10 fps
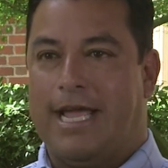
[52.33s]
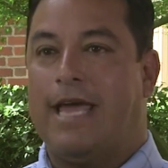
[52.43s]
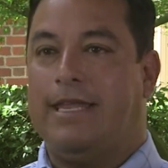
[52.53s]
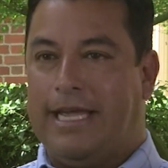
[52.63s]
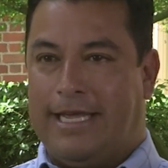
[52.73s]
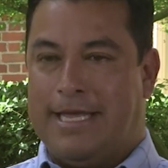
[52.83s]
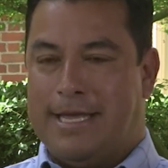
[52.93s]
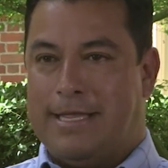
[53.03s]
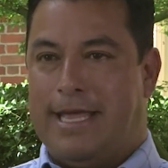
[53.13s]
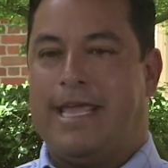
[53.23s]
And
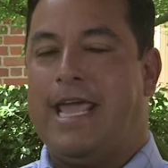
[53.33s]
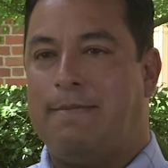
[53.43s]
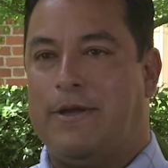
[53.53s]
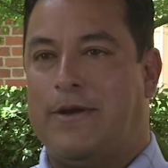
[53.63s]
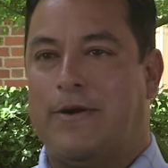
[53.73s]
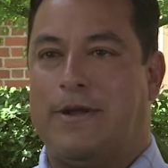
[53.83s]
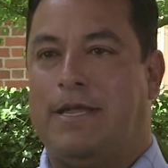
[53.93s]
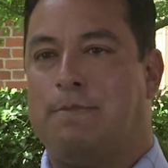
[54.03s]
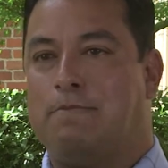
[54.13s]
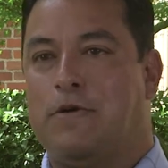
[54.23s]
they came here and
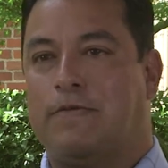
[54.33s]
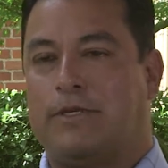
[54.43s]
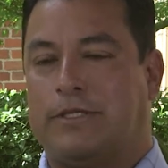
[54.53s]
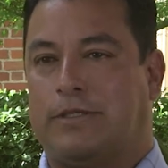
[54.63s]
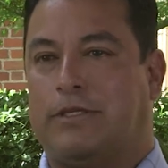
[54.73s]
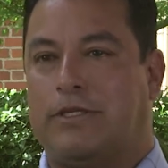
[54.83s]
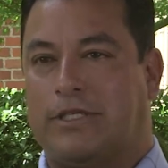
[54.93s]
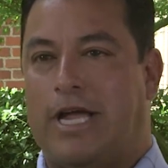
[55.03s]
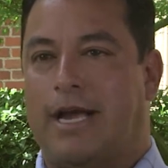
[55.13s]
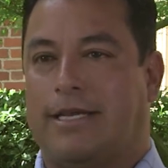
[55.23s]
they moved to
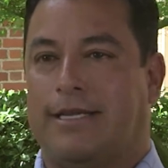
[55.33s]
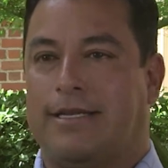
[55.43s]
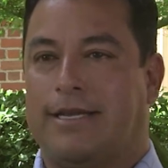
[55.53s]
Stockton,